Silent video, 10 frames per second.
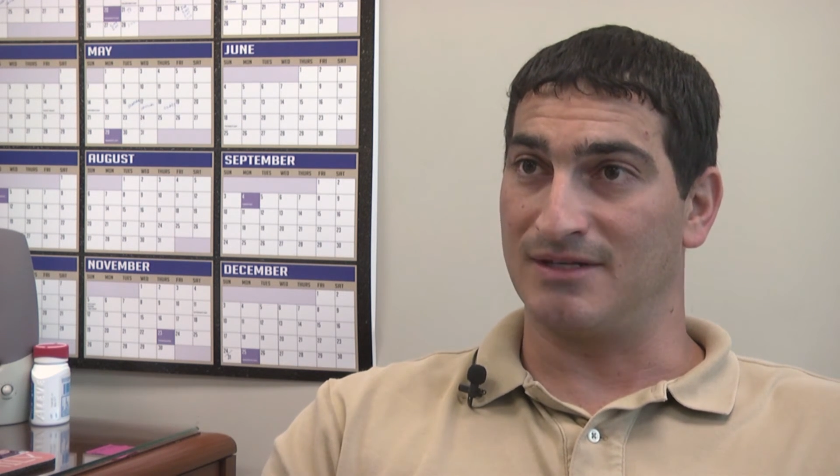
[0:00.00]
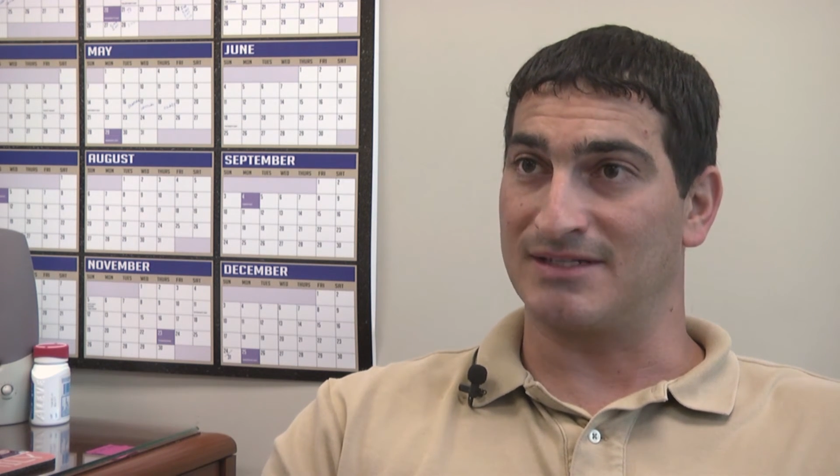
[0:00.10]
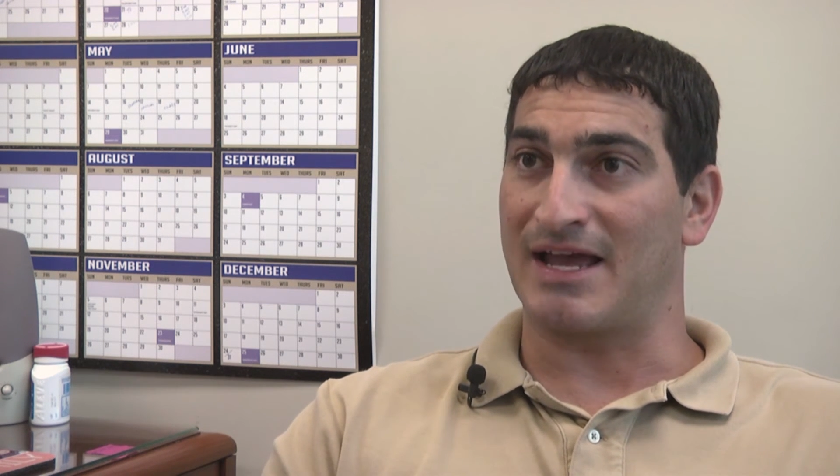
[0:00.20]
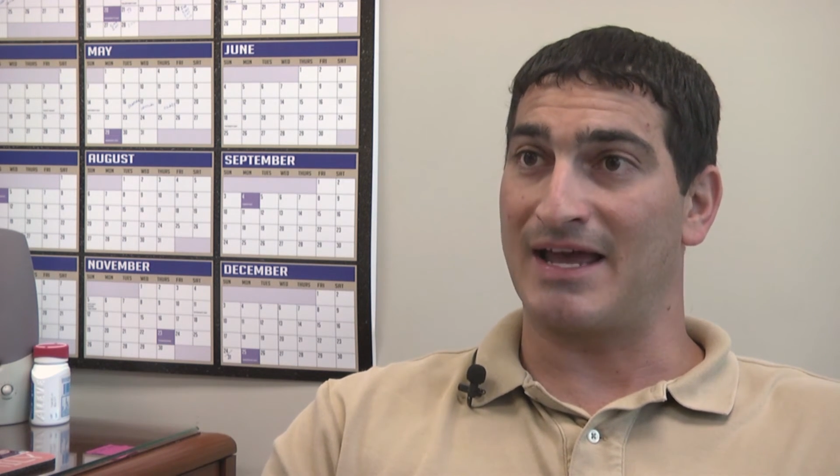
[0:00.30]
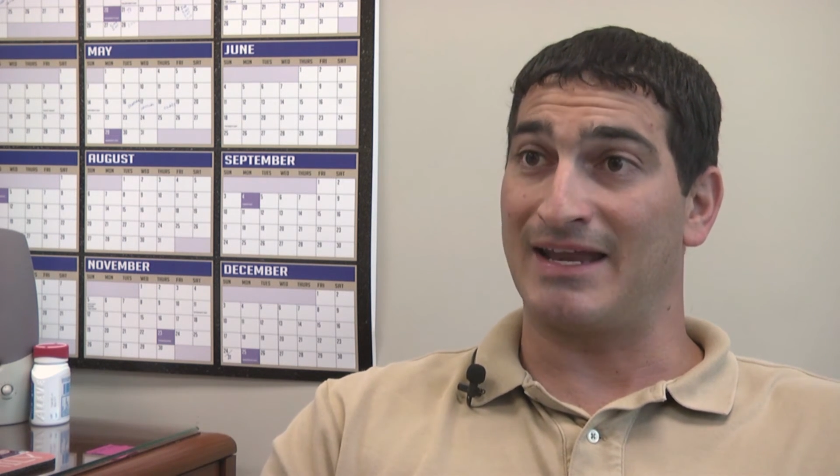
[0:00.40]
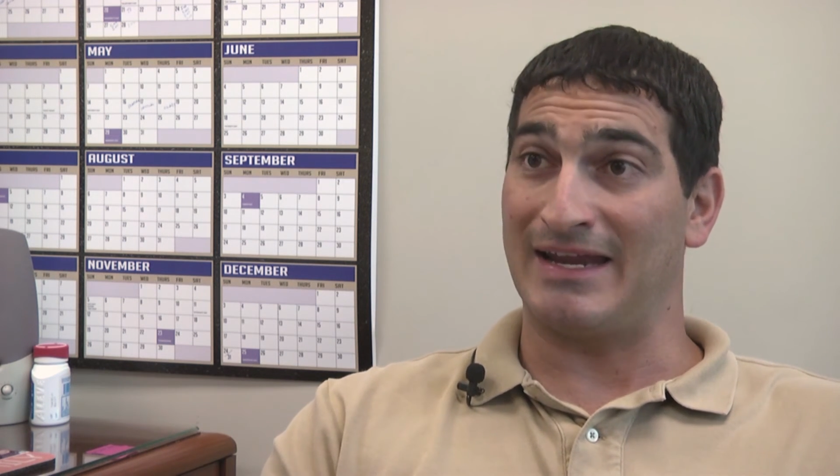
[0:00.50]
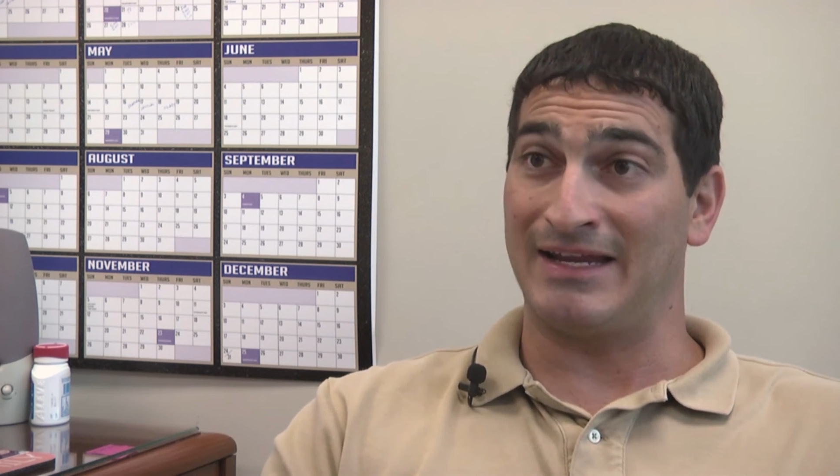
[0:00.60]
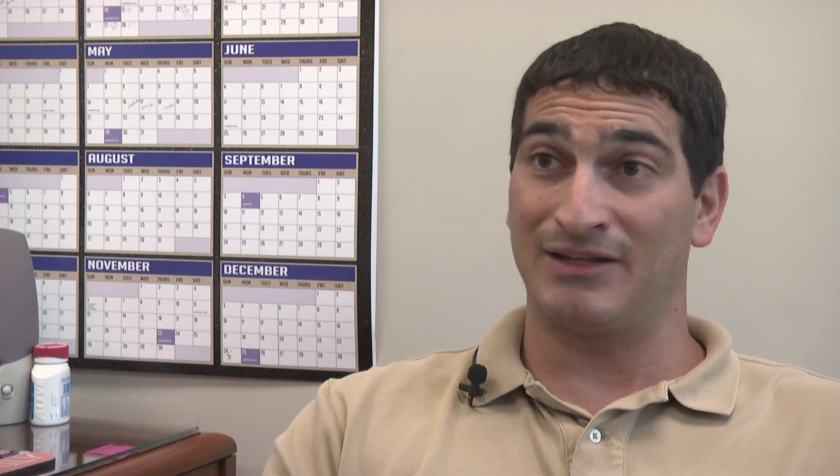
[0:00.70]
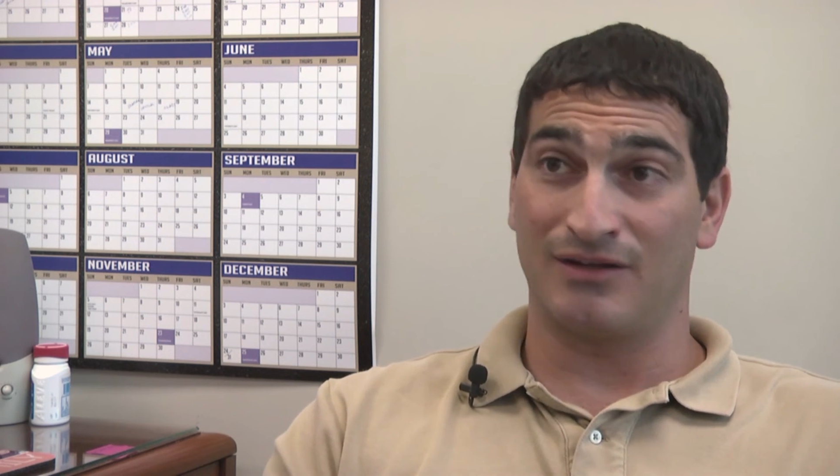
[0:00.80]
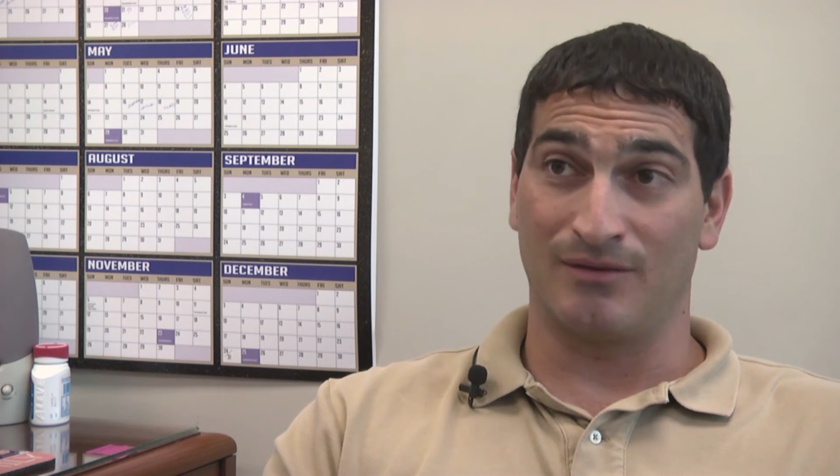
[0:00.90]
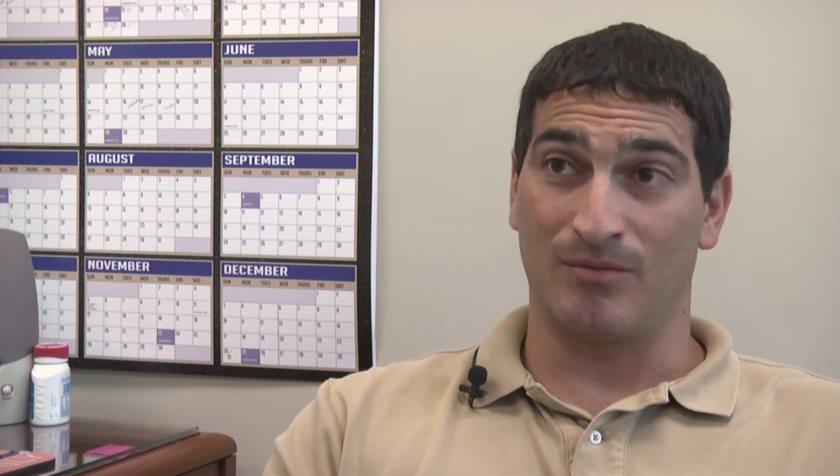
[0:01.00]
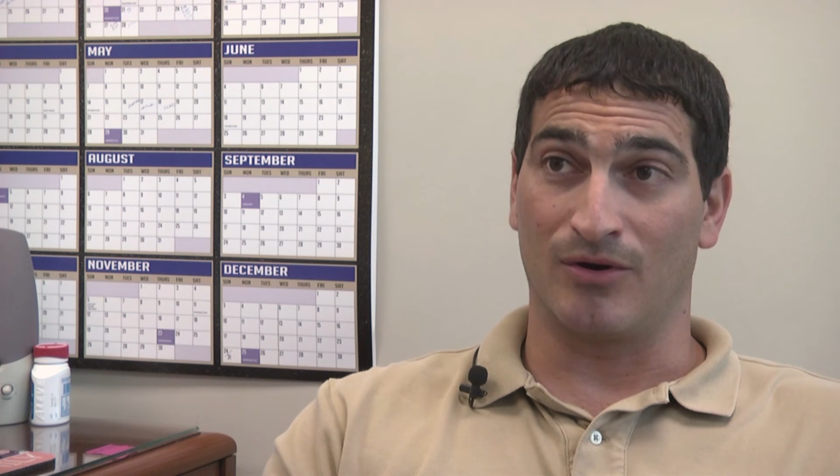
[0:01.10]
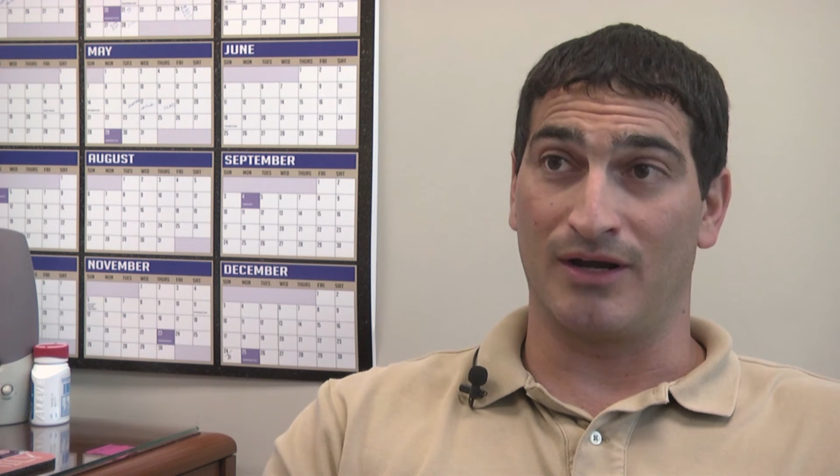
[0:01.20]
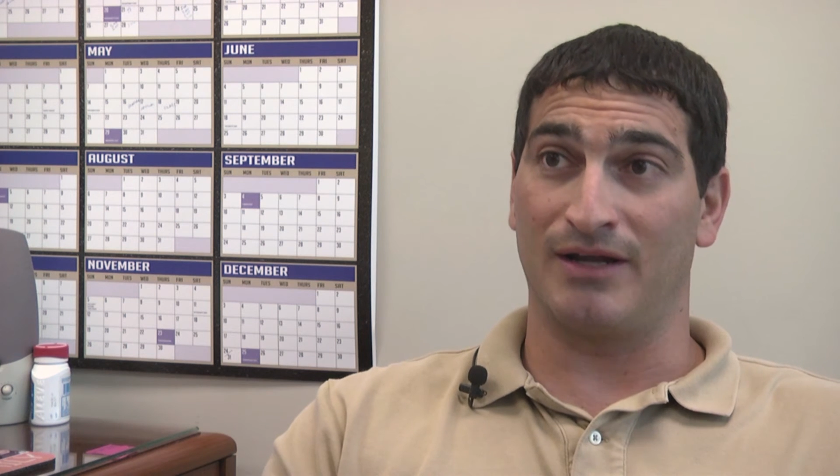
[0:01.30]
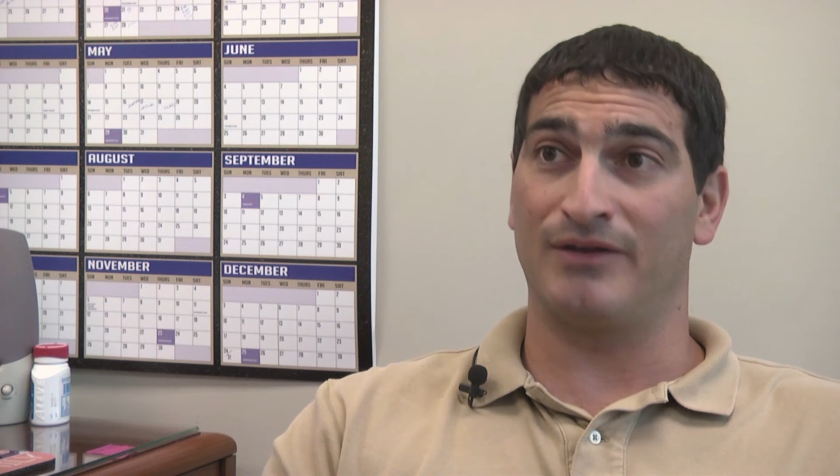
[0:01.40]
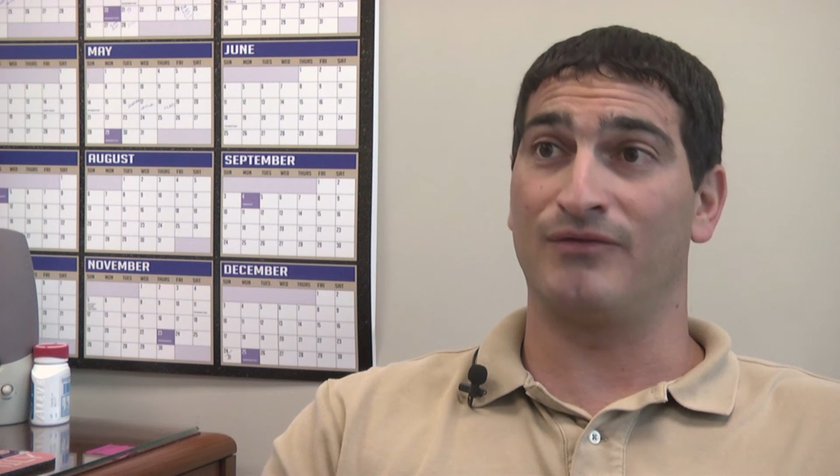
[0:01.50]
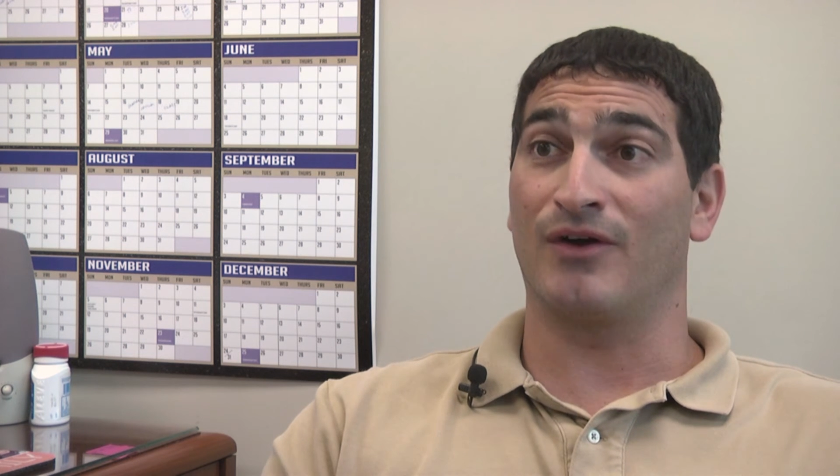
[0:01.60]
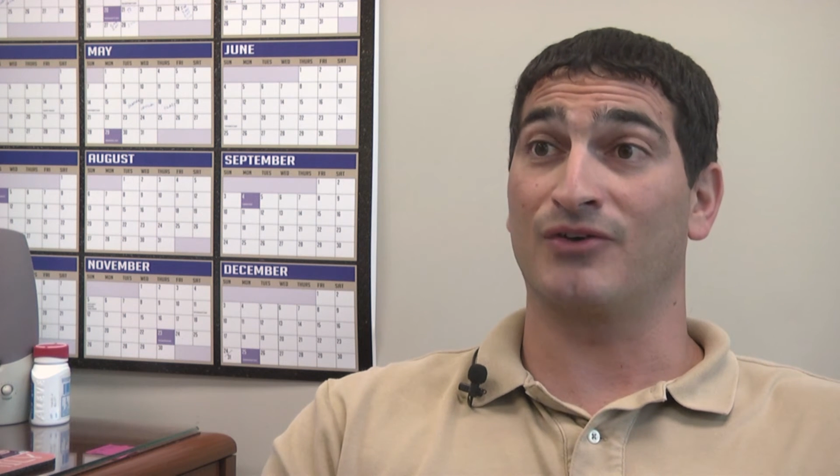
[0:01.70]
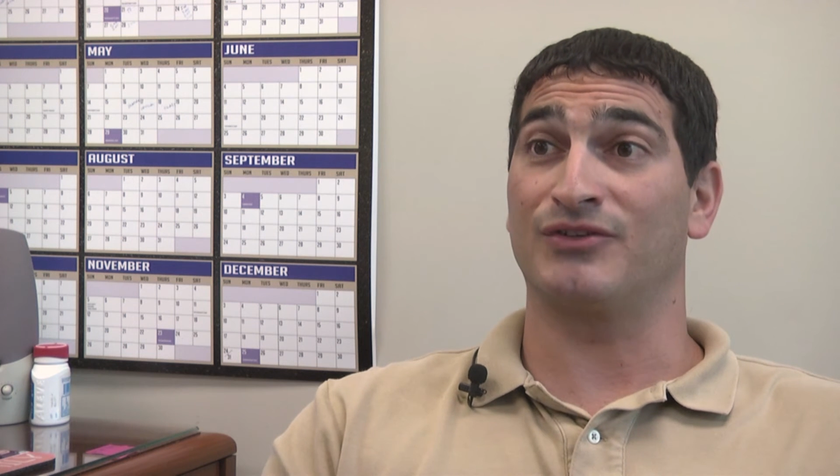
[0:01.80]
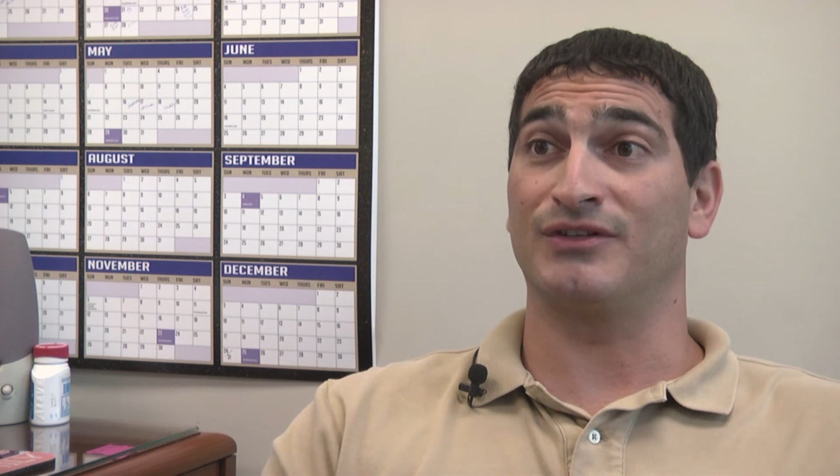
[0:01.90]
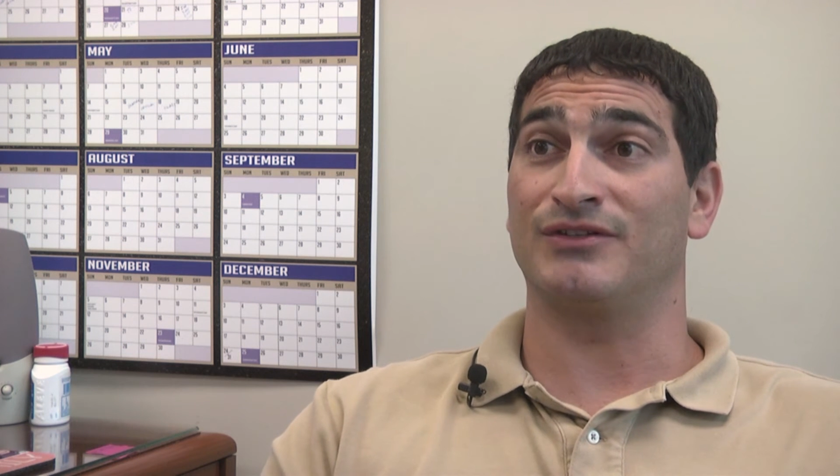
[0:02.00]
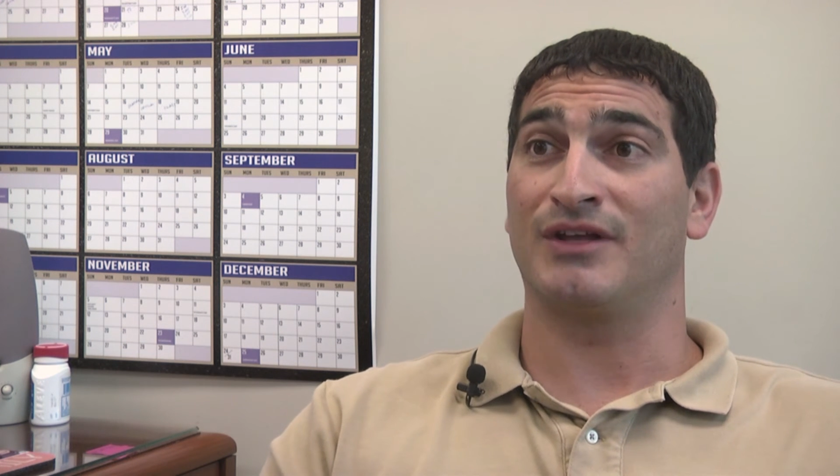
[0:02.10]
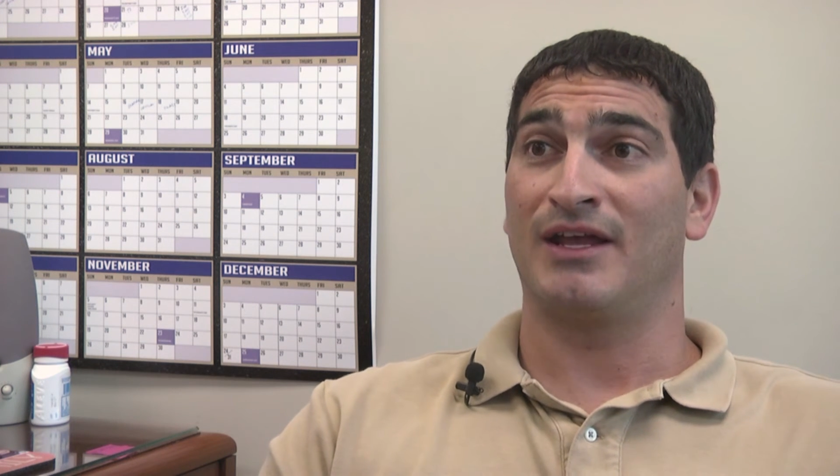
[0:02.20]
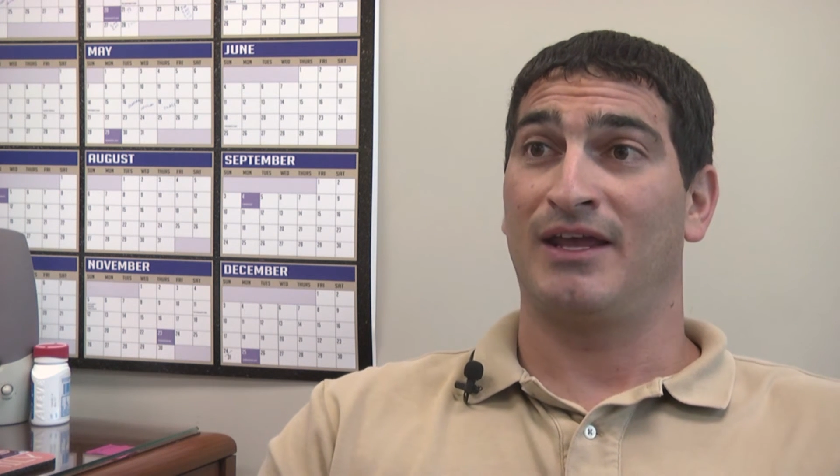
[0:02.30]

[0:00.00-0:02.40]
designed into the bridge versus